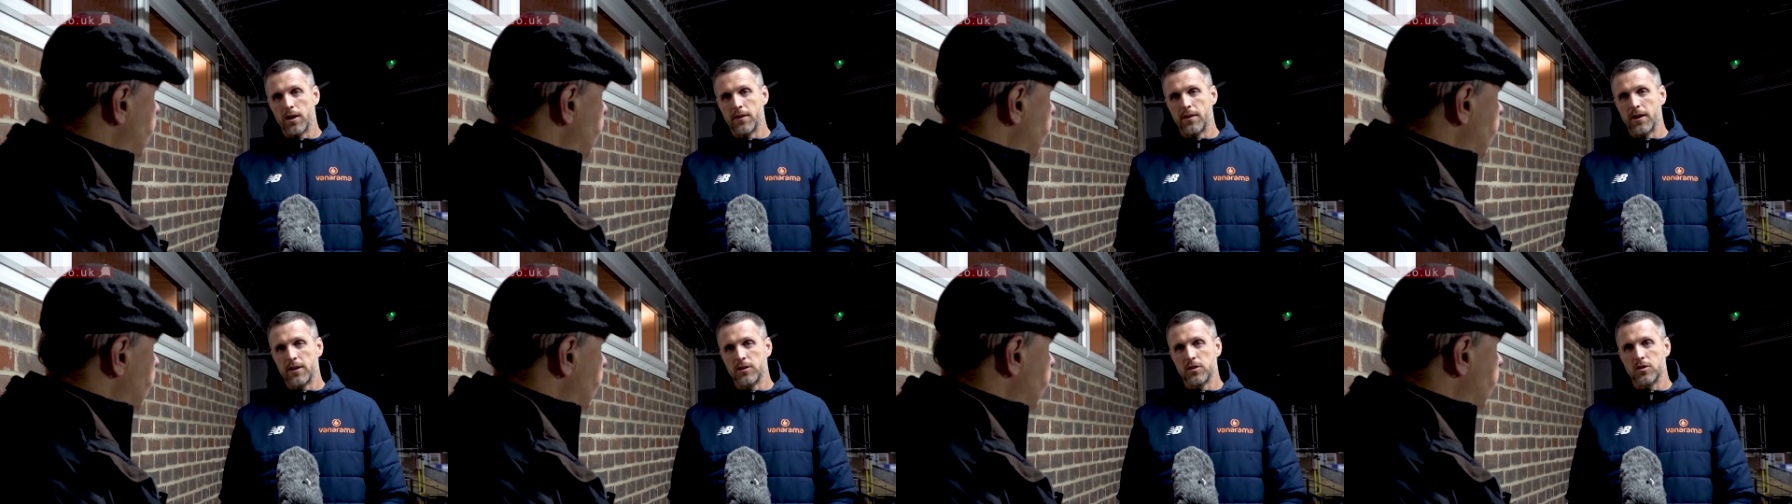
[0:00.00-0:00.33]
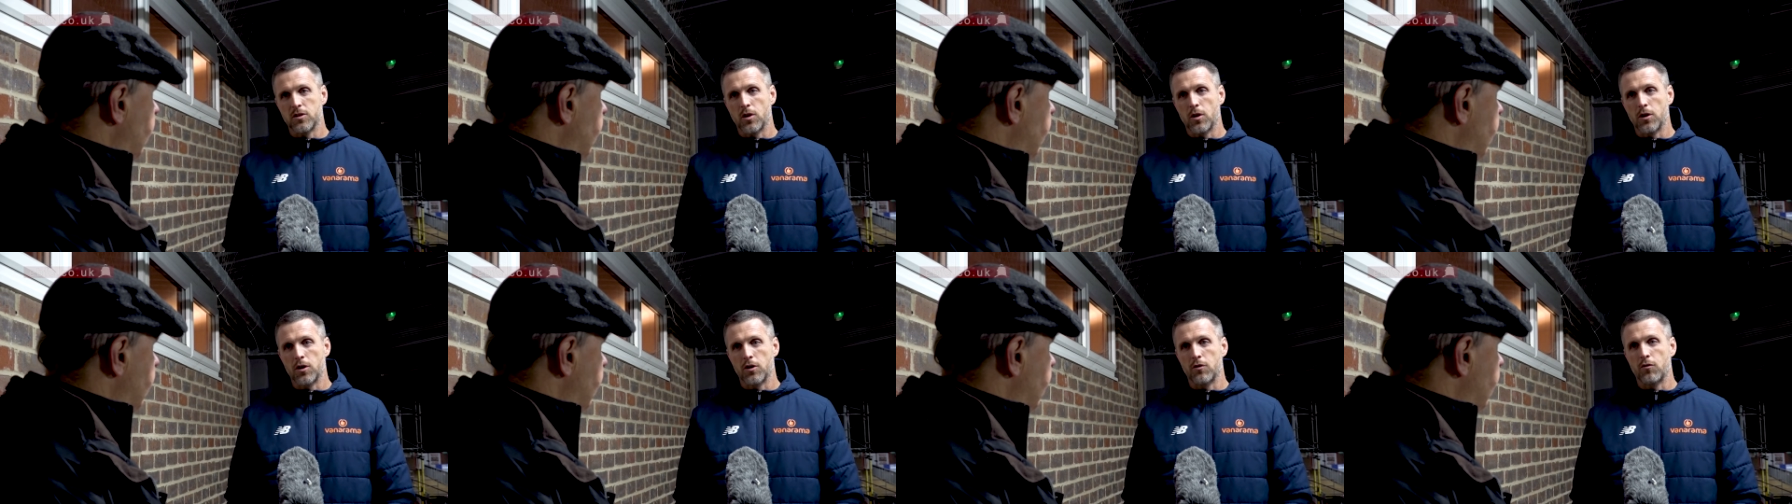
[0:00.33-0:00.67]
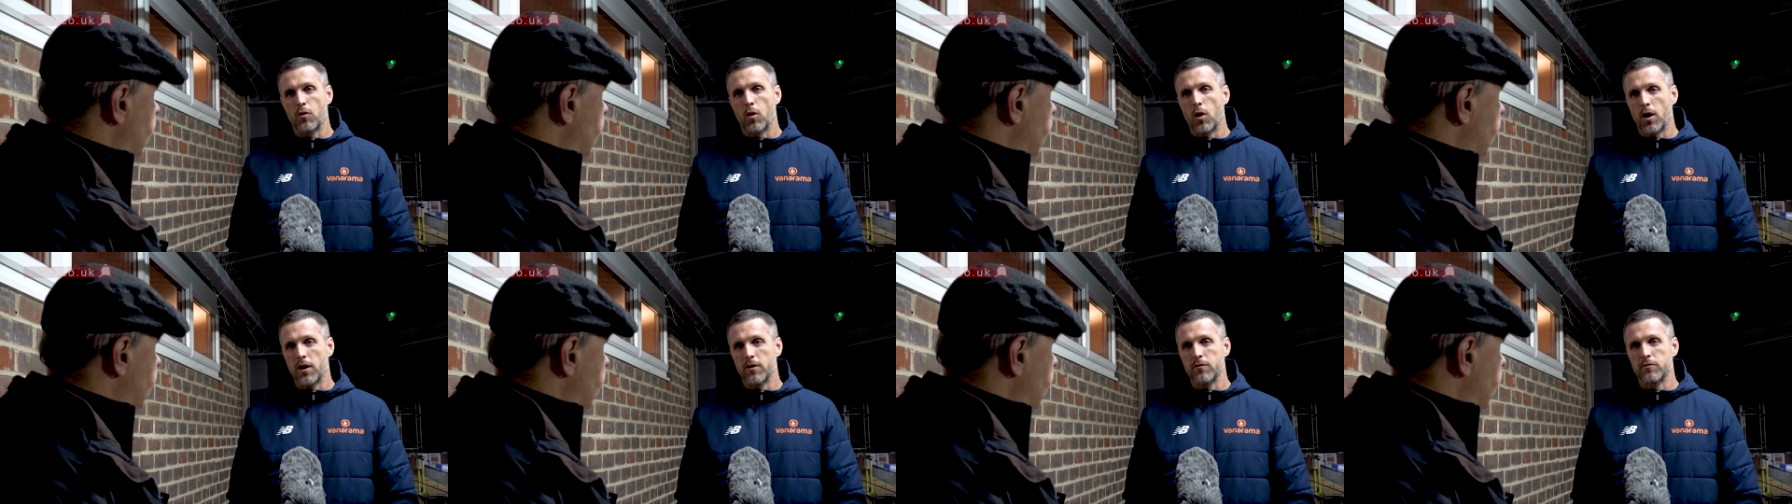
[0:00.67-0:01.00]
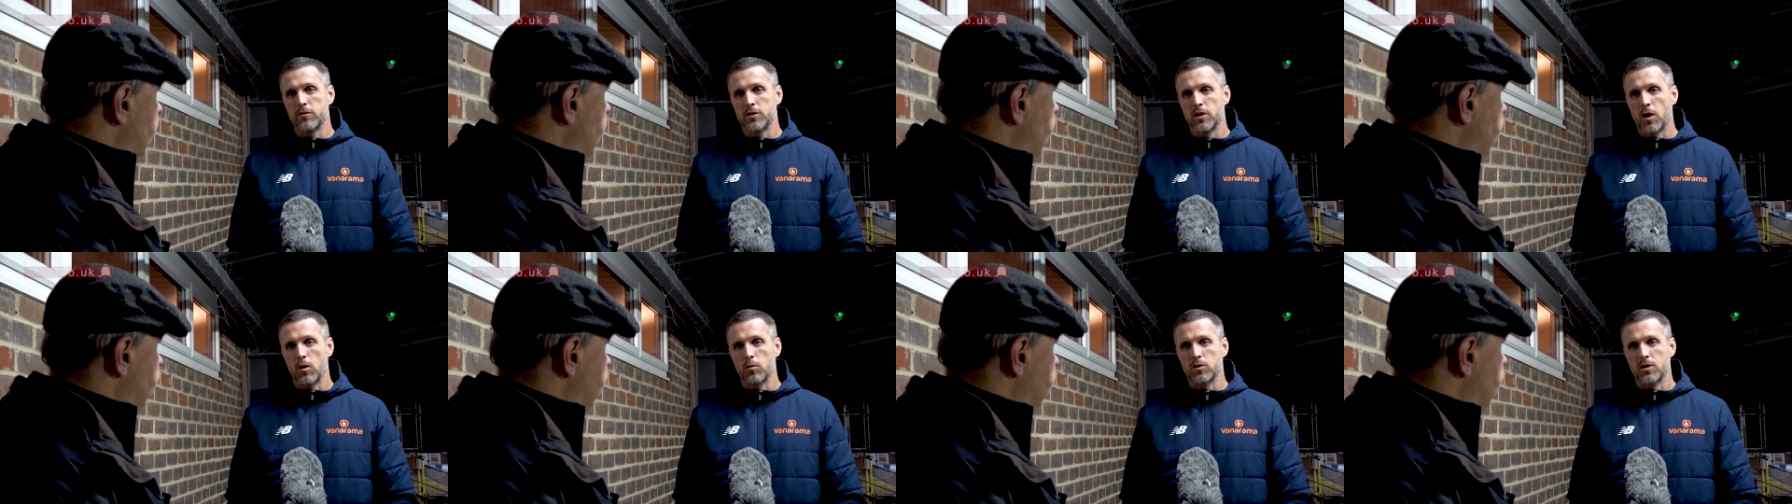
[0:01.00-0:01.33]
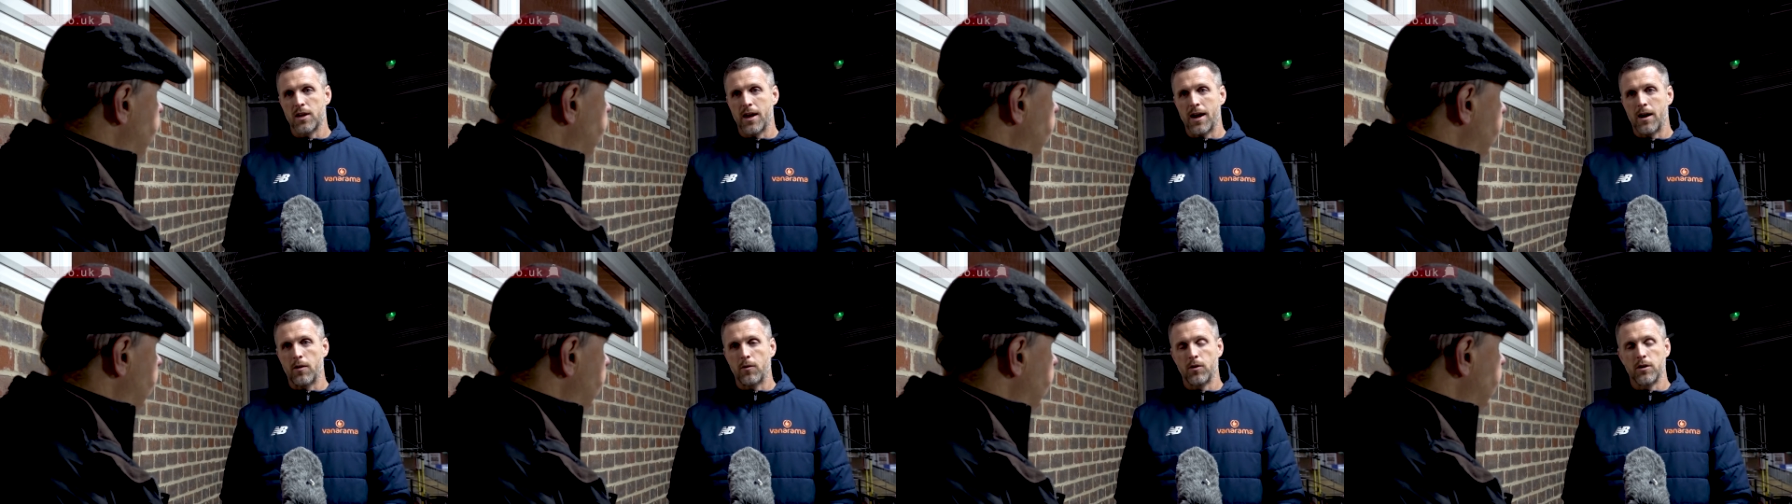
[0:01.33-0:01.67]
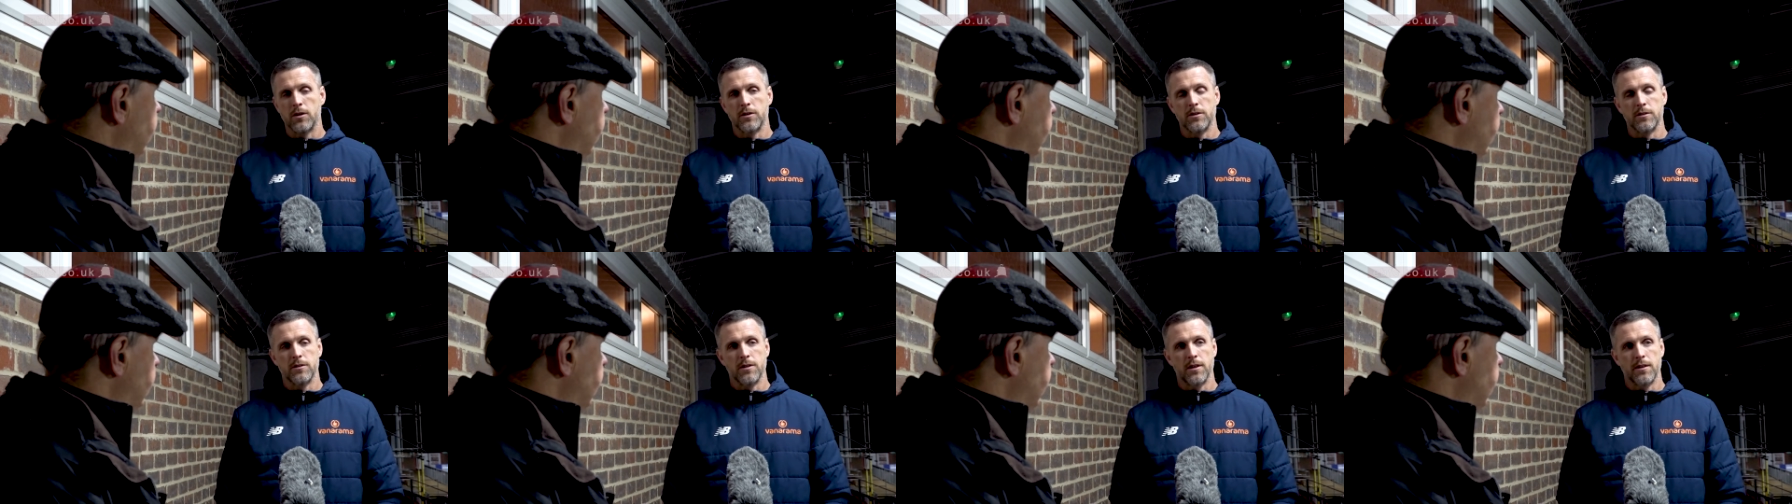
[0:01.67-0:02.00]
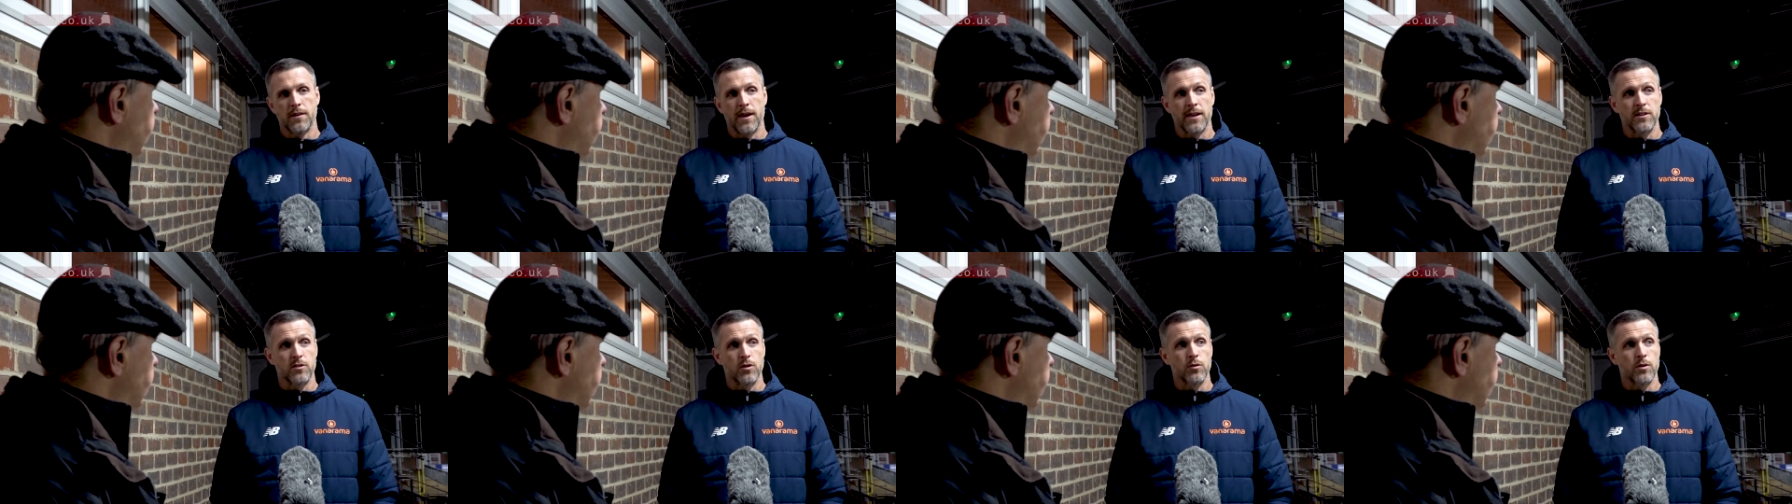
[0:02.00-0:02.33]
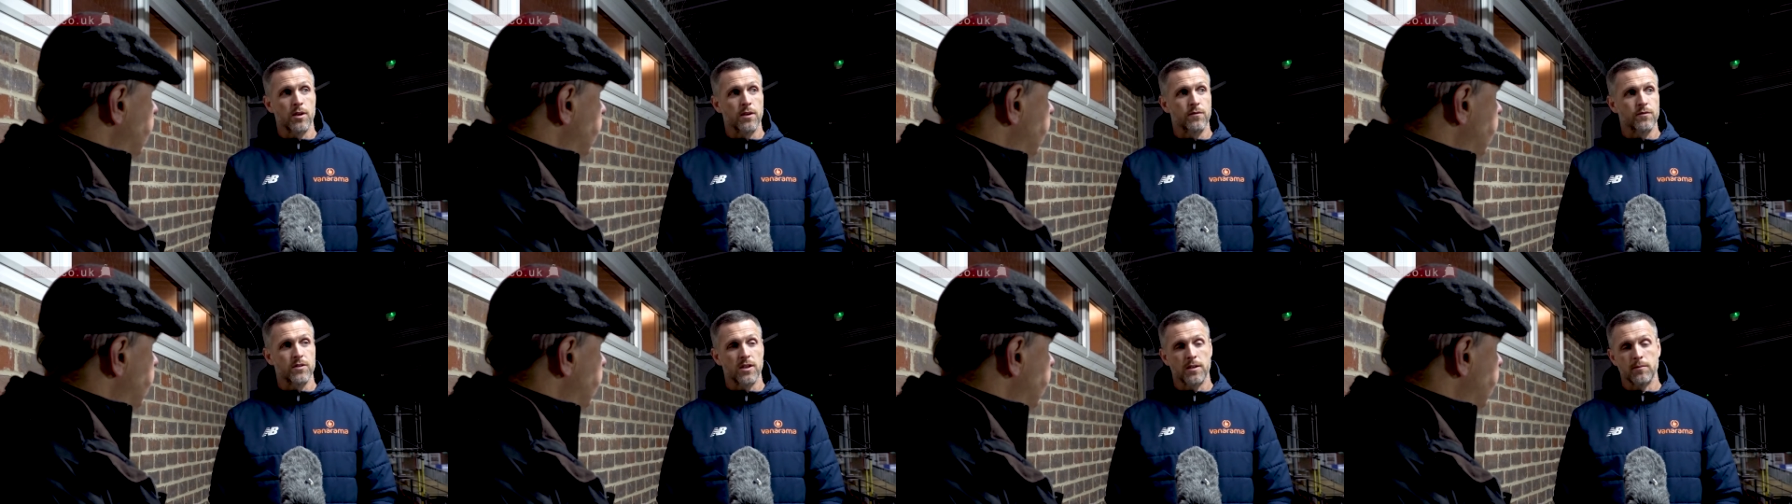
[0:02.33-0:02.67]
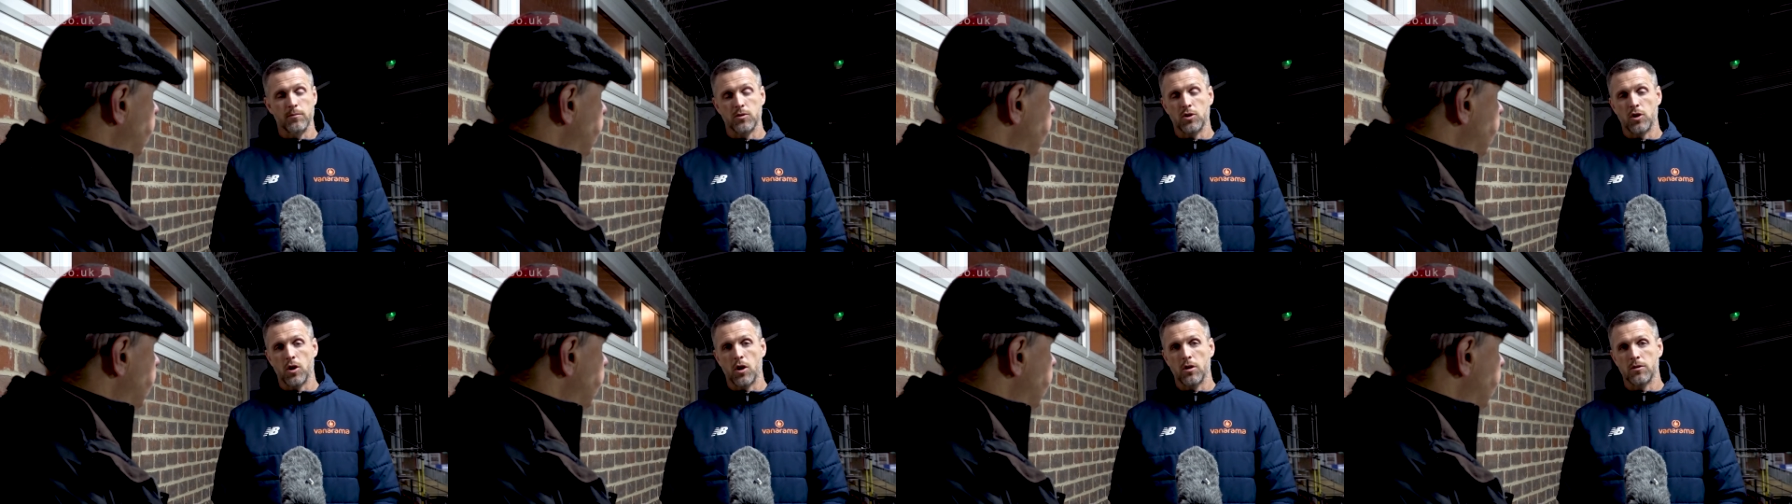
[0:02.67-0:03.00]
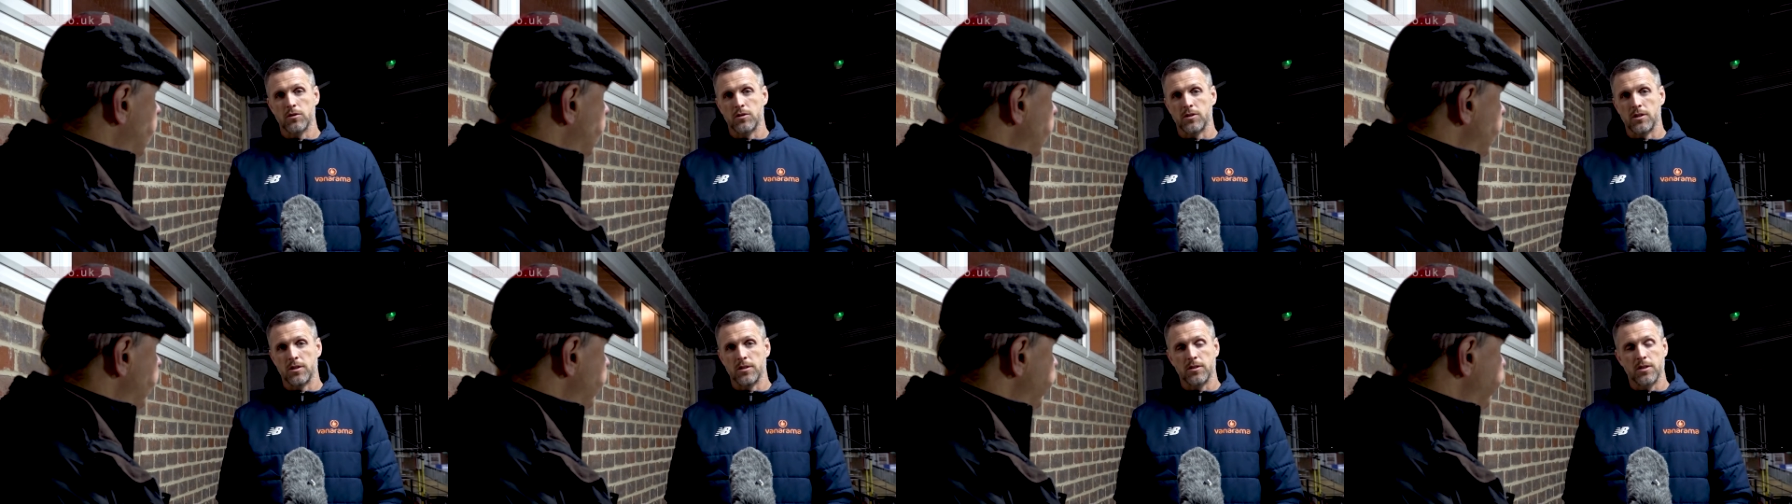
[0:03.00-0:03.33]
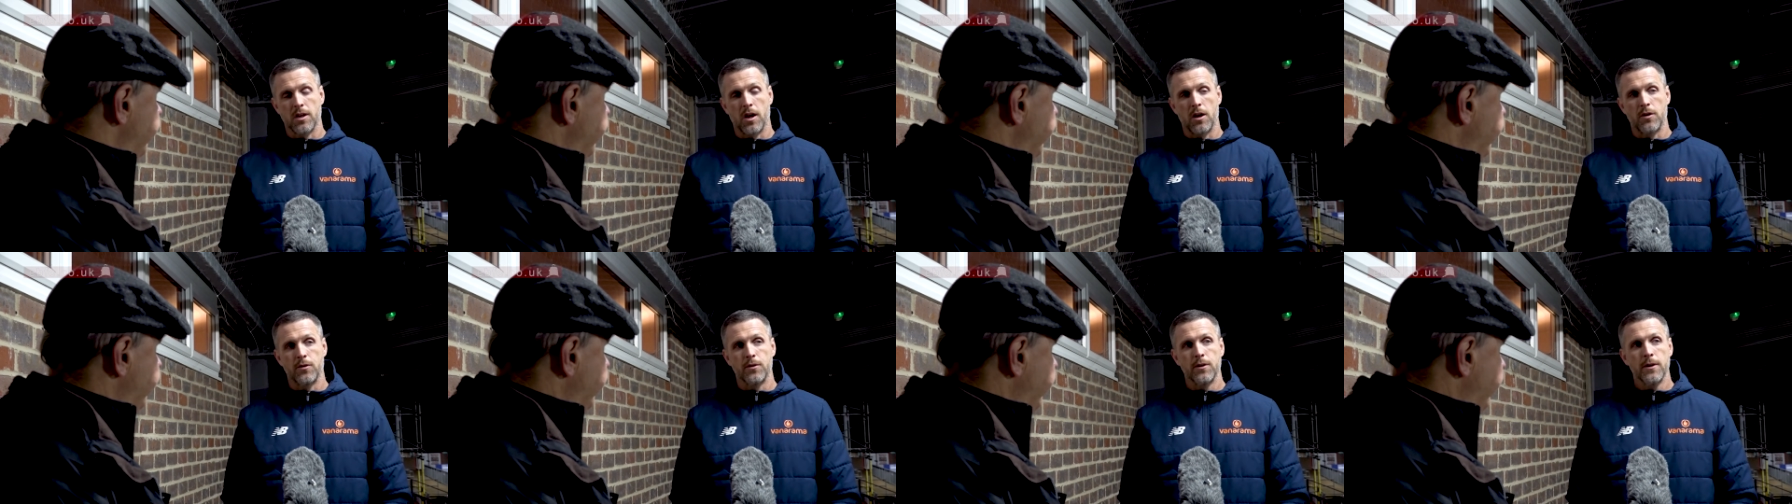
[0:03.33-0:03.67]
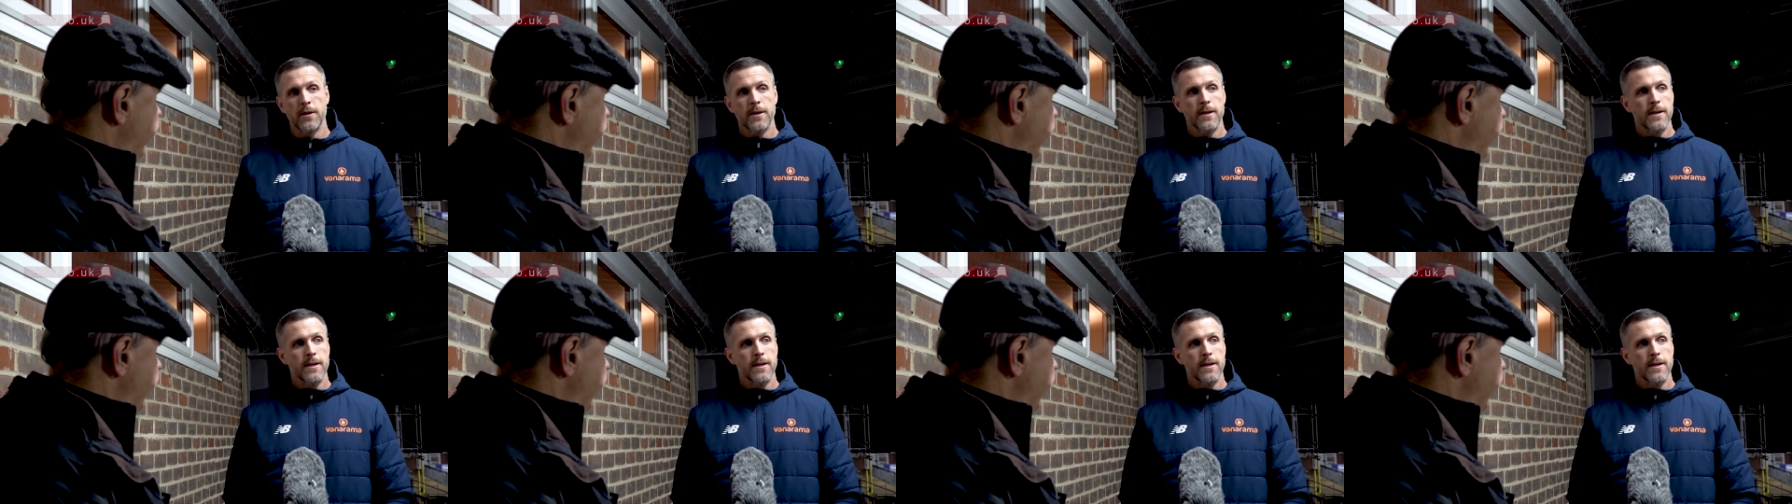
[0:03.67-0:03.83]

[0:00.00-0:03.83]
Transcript: They just kind of grind results out, and they do give teams chances. So,